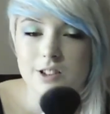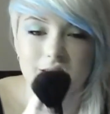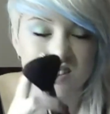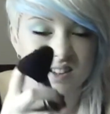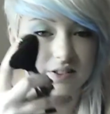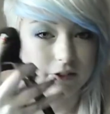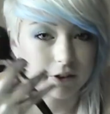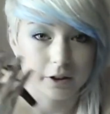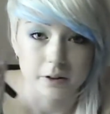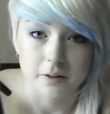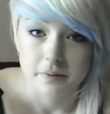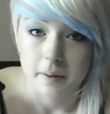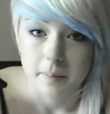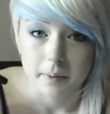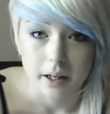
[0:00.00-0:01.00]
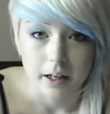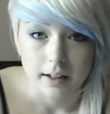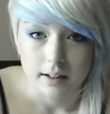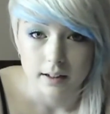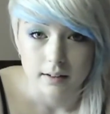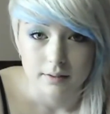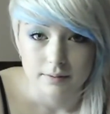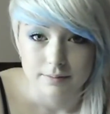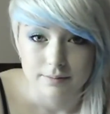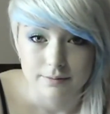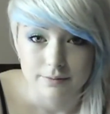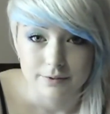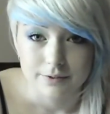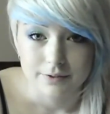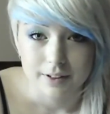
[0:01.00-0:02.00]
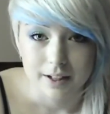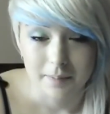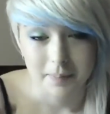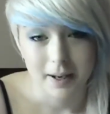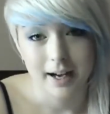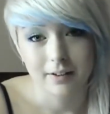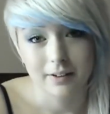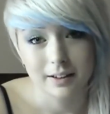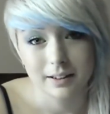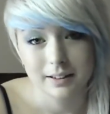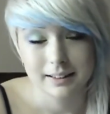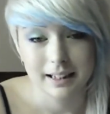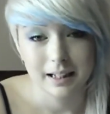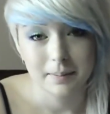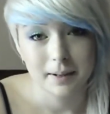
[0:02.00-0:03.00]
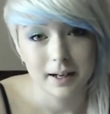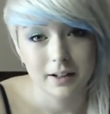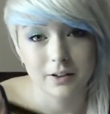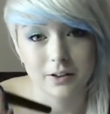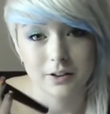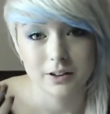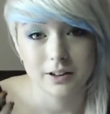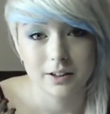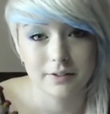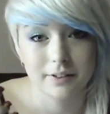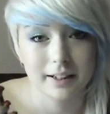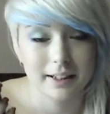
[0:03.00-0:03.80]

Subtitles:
just for applying a powder, setting powder onto your